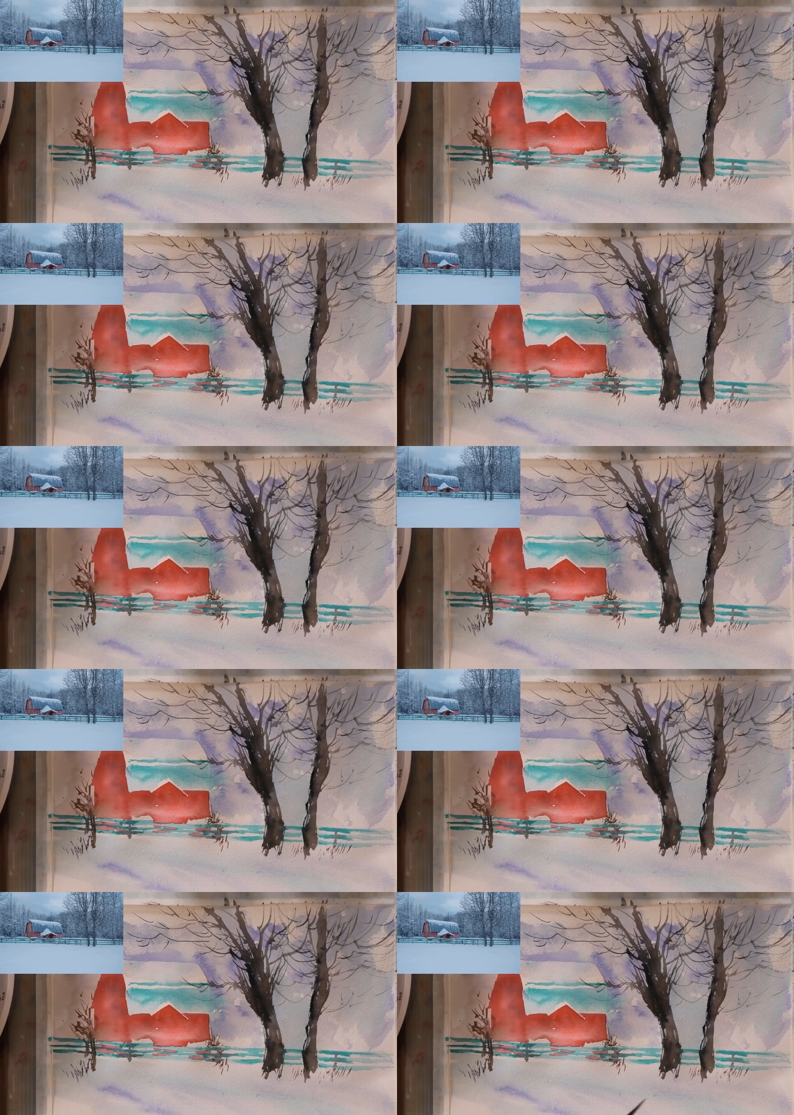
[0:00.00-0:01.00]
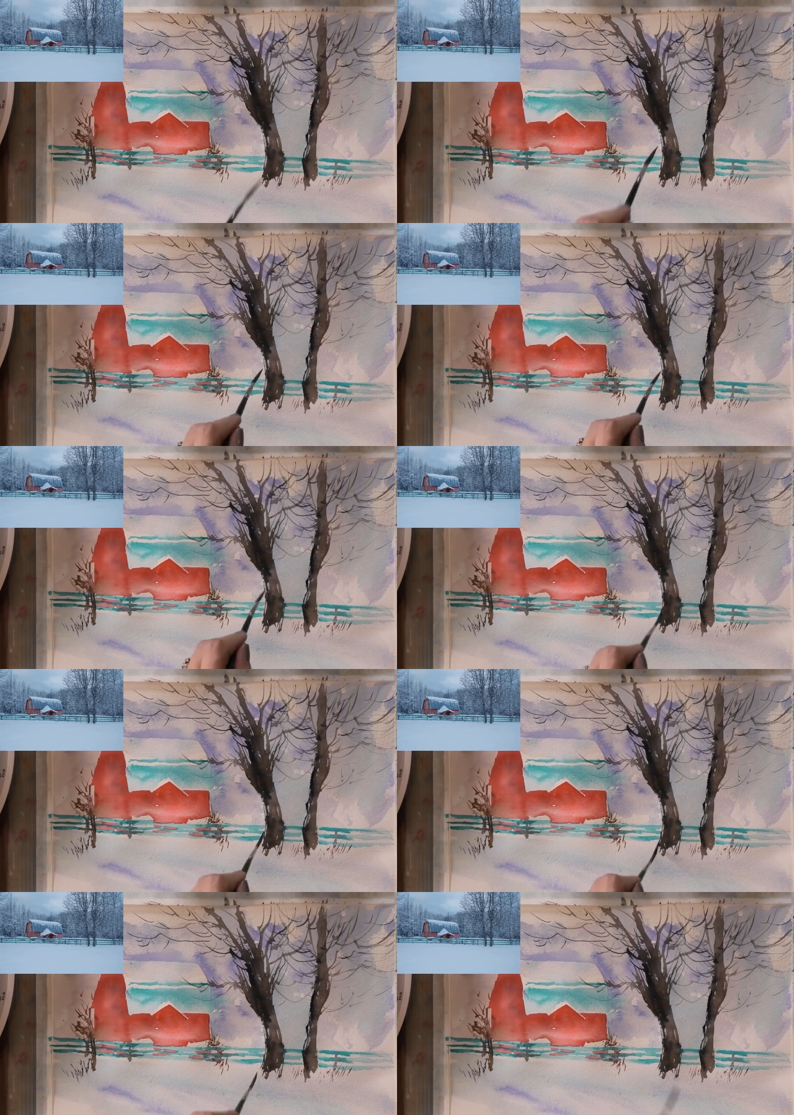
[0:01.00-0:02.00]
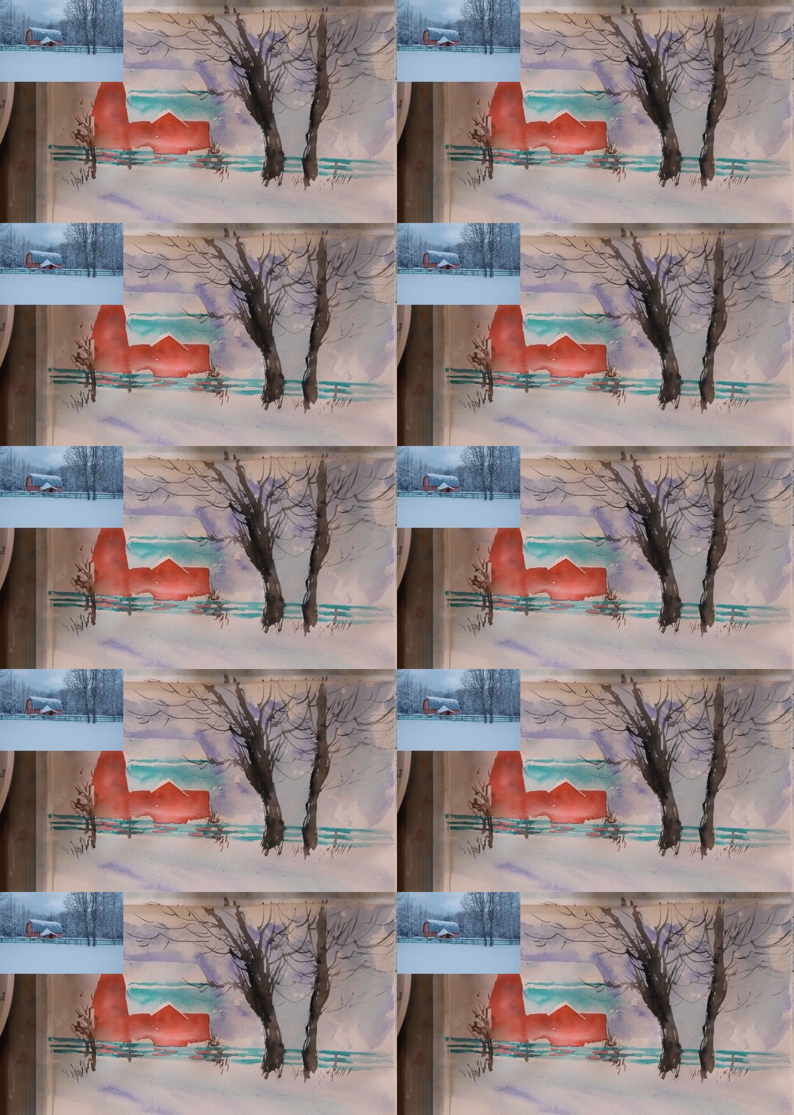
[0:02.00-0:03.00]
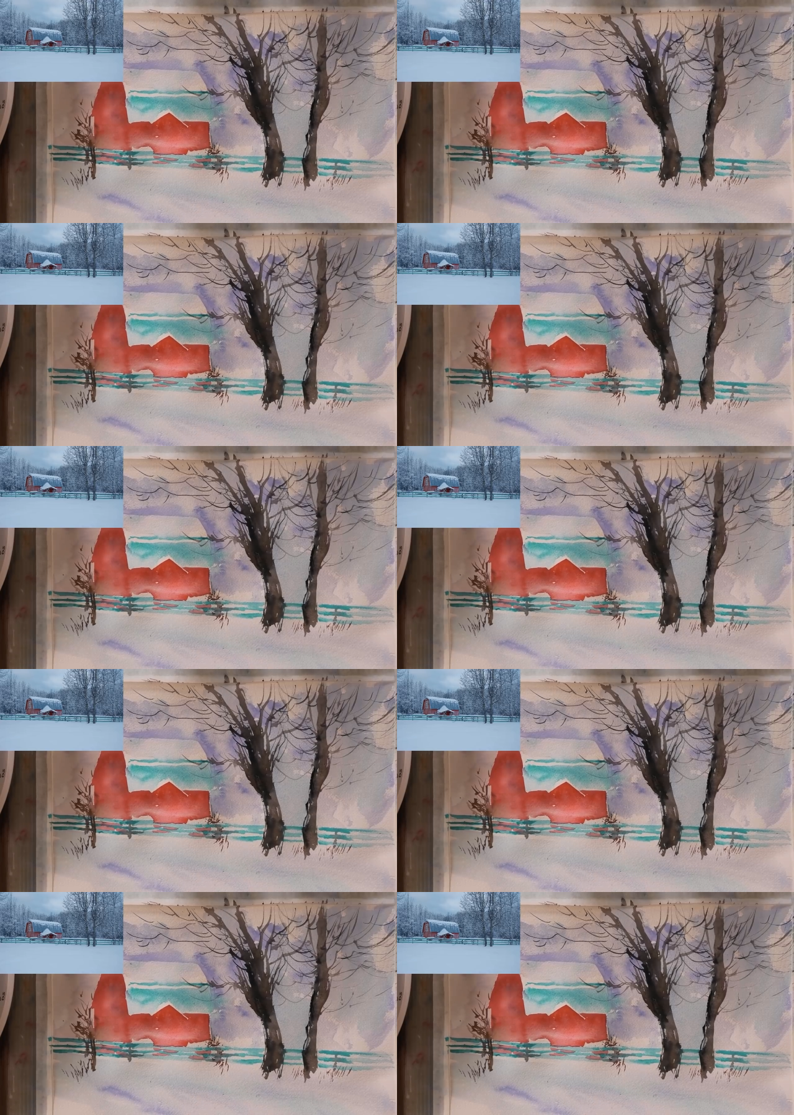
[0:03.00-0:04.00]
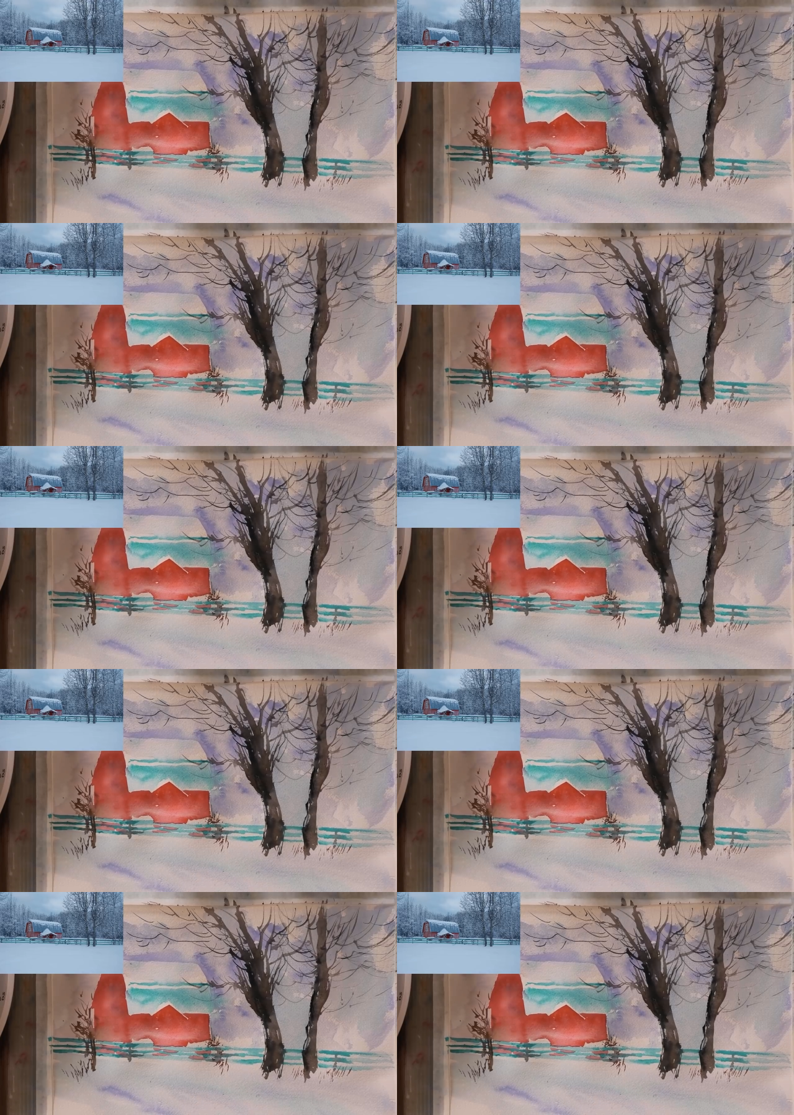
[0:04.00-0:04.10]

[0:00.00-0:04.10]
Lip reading: No face is visible, so there are no lips to read.